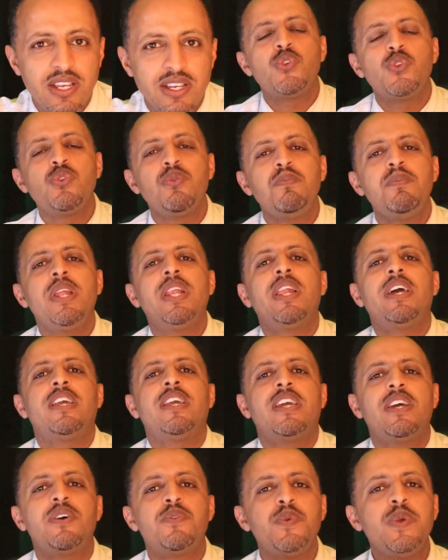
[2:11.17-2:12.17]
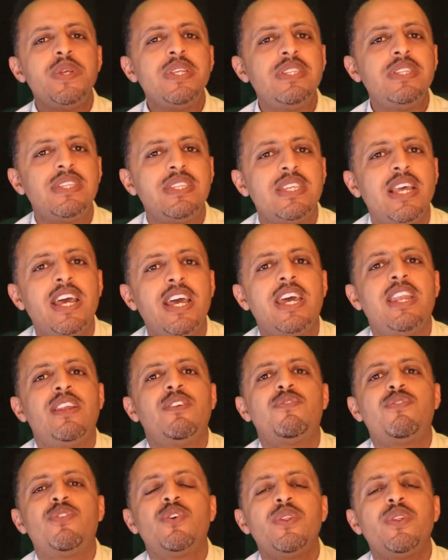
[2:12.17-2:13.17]
This will be like a reset
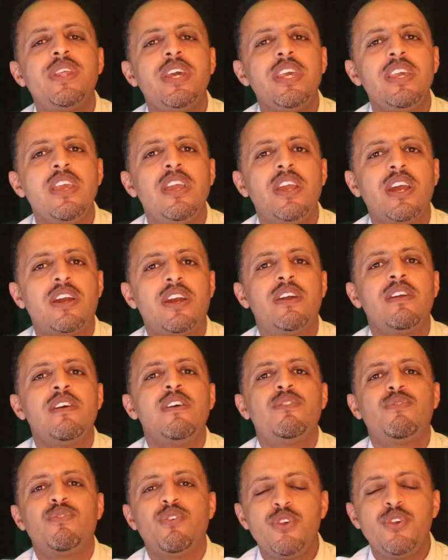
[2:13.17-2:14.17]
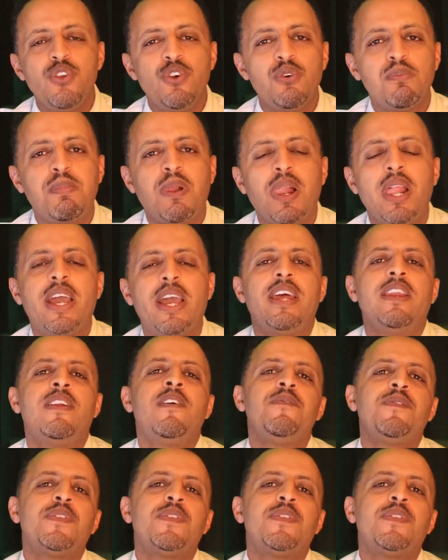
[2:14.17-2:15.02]
for the year for your plan.